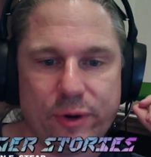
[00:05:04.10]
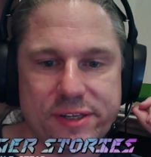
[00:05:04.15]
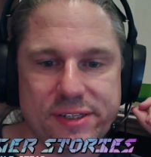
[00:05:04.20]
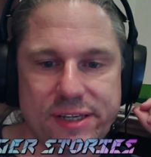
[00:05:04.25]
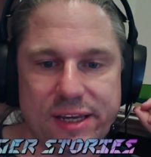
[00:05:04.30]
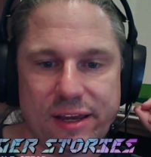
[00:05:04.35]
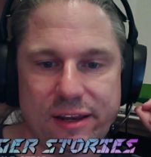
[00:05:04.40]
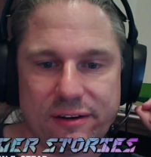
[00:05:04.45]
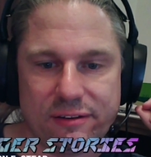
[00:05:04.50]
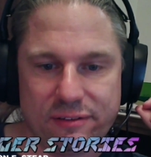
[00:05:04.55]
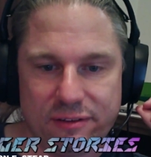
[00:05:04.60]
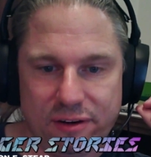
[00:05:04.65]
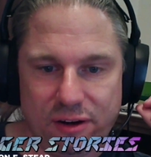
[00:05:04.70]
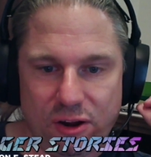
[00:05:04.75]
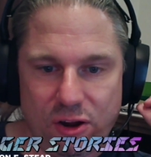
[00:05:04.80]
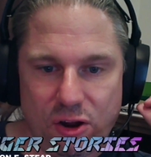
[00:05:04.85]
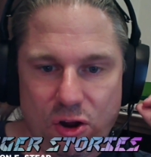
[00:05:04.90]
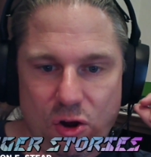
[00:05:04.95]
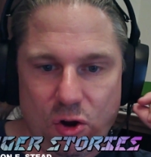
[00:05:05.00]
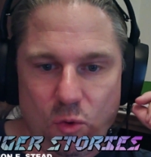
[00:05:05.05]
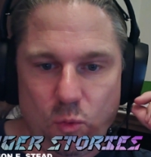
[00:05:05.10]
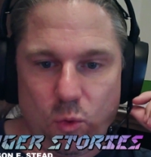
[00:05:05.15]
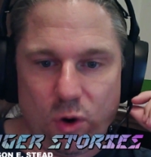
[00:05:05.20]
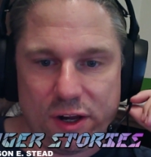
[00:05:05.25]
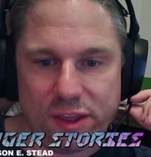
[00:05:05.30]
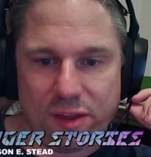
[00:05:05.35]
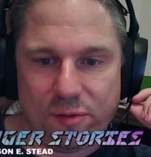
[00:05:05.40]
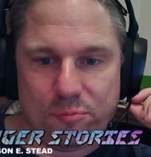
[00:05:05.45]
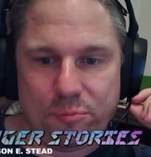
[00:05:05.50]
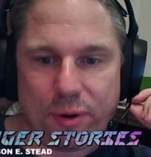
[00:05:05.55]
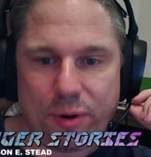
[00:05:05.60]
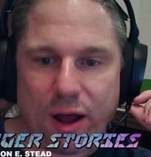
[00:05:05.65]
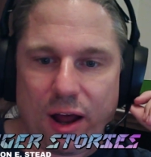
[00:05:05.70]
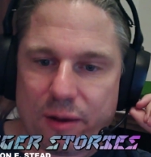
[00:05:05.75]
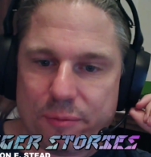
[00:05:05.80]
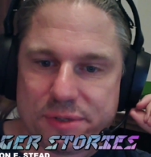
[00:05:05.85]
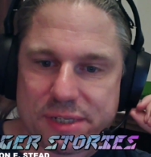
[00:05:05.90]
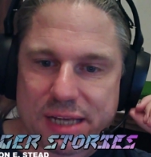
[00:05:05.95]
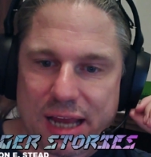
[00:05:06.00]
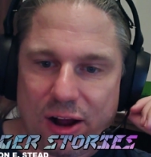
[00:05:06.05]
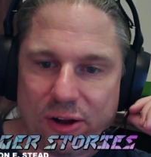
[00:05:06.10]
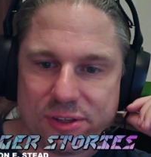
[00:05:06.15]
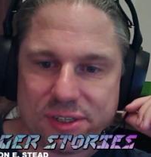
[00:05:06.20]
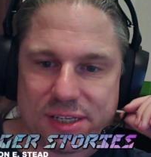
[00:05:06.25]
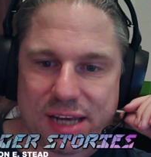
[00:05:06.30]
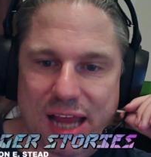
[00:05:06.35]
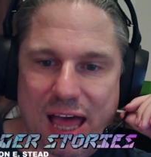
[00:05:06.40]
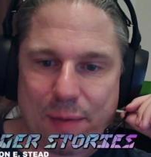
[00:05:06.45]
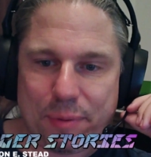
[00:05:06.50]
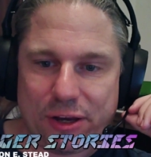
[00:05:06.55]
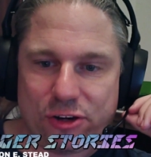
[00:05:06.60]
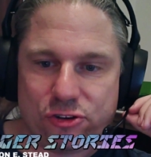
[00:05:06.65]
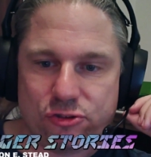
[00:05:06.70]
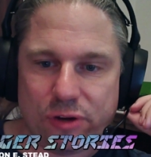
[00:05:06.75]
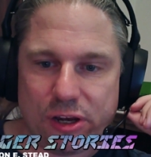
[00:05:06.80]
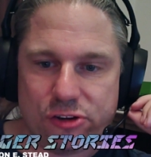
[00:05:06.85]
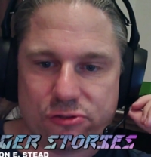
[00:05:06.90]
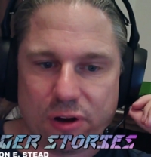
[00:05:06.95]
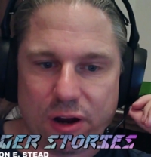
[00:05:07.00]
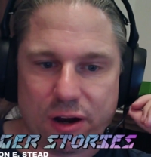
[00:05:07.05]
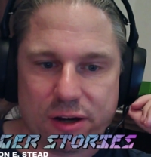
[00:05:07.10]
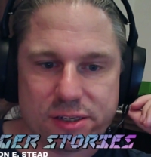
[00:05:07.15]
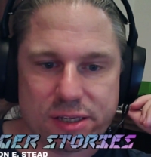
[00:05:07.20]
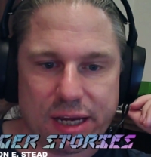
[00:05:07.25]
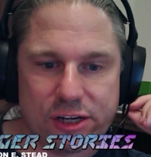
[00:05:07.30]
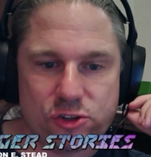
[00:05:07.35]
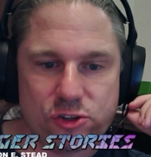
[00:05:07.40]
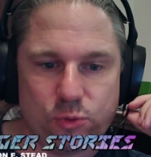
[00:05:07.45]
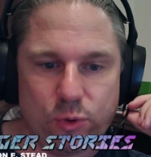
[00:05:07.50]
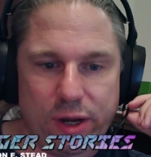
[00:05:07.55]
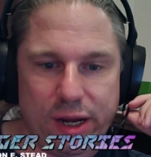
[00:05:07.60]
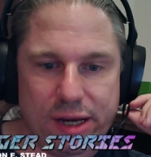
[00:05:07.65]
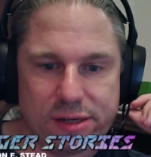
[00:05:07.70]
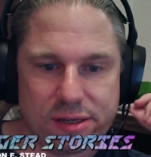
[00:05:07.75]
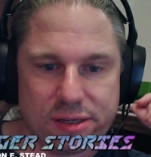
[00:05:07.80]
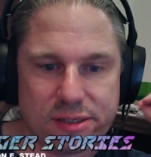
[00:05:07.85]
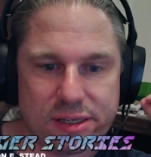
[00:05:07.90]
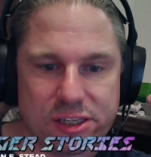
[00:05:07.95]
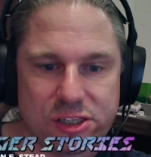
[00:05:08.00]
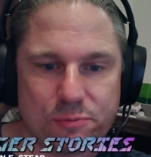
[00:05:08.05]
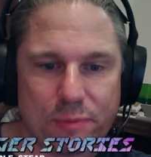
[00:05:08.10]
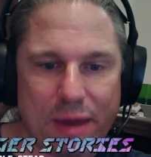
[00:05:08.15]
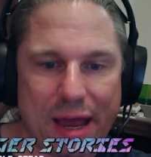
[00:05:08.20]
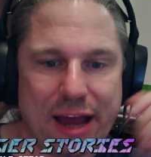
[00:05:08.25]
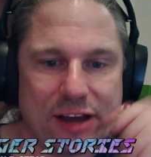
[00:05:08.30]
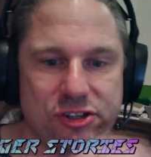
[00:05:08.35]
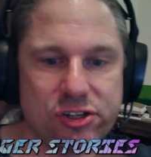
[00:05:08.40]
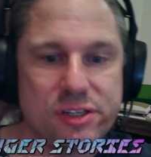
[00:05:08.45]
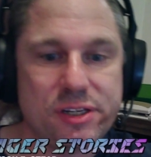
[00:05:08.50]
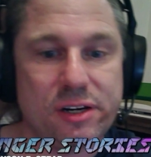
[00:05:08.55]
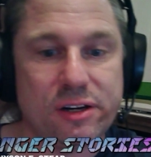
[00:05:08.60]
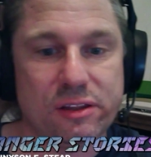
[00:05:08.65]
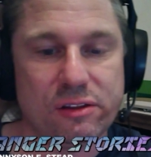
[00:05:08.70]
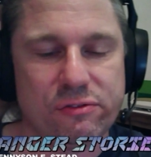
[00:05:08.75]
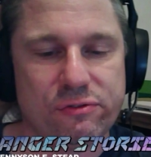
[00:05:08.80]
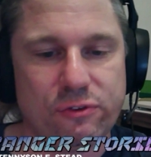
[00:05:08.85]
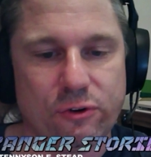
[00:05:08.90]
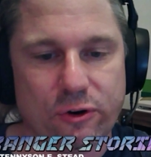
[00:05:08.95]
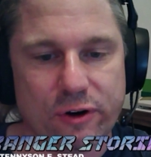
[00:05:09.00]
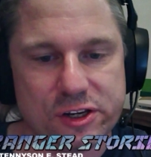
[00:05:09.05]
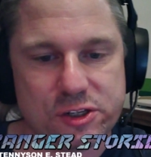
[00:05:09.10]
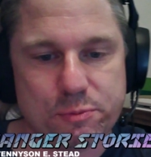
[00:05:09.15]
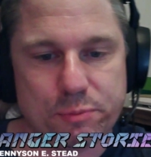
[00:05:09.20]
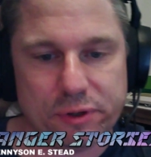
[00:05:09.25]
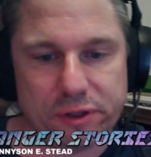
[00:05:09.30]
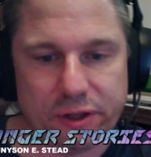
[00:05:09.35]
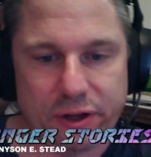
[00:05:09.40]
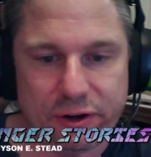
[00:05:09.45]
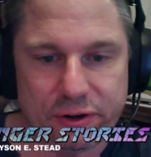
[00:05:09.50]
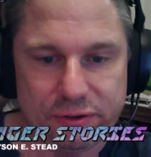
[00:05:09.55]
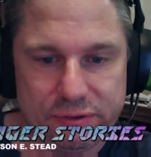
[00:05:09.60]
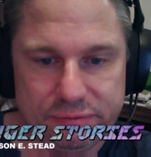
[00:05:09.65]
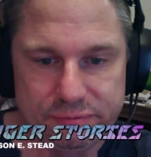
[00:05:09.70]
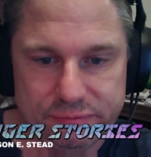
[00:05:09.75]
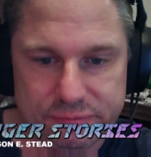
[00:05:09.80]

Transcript: us in. One of them bottoms out, snapping tree trunks like twigs as it smashes into the forest below.